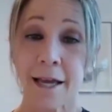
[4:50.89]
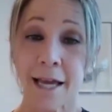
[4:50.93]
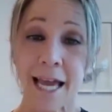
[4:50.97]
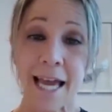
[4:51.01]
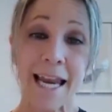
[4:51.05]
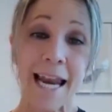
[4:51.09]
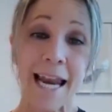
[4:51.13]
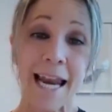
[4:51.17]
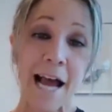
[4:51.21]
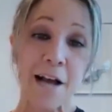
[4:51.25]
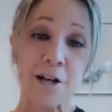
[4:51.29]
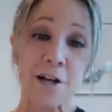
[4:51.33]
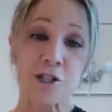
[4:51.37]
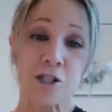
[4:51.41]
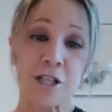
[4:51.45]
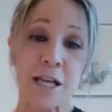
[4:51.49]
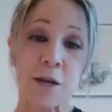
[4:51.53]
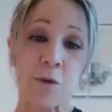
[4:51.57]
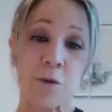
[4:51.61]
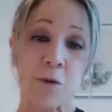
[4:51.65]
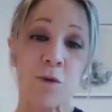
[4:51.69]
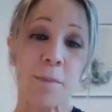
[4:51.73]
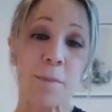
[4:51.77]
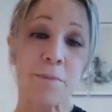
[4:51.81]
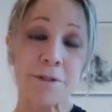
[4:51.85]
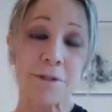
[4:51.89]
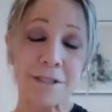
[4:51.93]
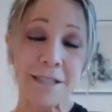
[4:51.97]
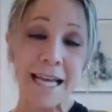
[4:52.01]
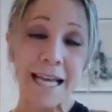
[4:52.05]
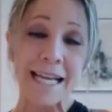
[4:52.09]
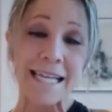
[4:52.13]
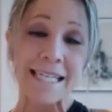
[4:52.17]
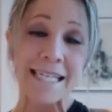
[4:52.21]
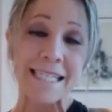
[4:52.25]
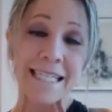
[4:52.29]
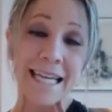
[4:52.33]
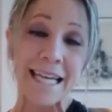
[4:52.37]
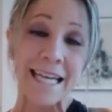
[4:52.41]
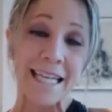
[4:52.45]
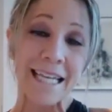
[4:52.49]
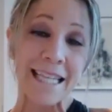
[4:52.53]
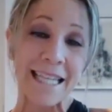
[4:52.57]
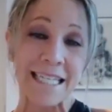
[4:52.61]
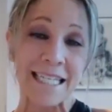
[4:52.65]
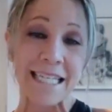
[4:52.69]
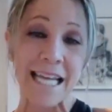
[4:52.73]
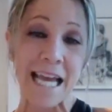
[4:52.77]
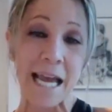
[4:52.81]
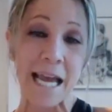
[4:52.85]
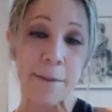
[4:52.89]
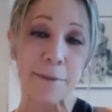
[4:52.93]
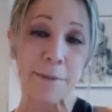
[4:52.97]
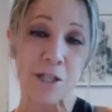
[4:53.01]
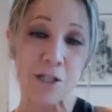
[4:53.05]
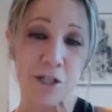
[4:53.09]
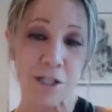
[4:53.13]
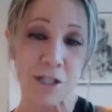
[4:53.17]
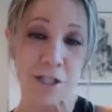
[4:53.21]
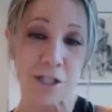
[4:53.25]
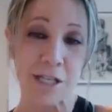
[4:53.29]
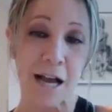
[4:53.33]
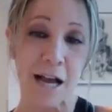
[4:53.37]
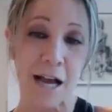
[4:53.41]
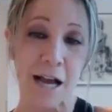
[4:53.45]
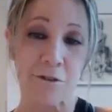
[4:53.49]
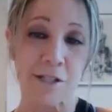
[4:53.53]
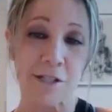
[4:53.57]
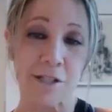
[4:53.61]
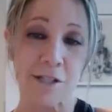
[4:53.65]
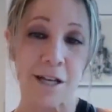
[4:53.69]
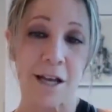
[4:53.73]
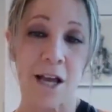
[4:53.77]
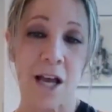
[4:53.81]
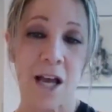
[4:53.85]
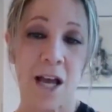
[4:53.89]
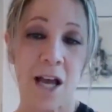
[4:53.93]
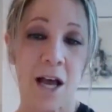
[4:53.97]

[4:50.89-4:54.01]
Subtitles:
and actually replacing the damaged cells.